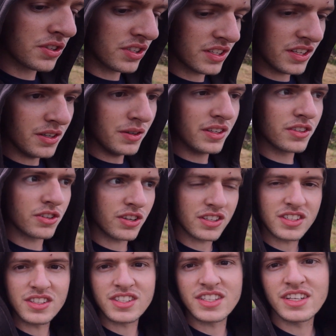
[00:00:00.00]
still in
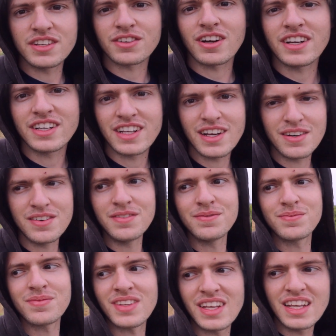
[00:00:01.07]
Crescent City right now.
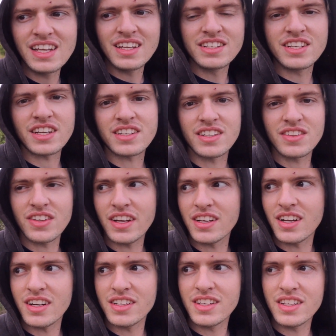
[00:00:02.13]
Technically I
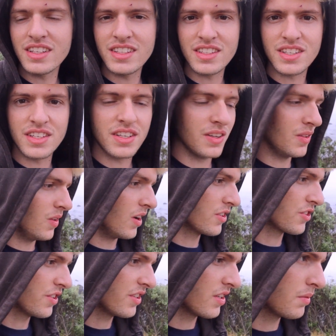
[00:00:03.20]
gotta get
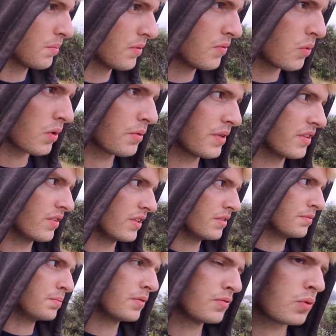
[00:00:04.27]
laundry done before we
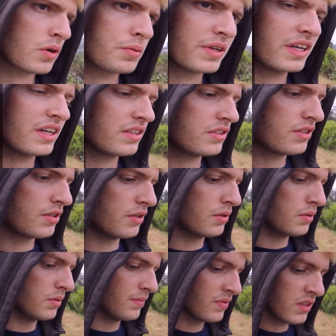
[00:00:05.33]
leave, before we head
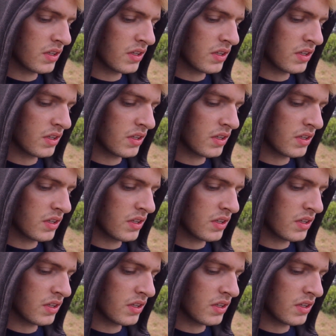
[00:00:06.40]
to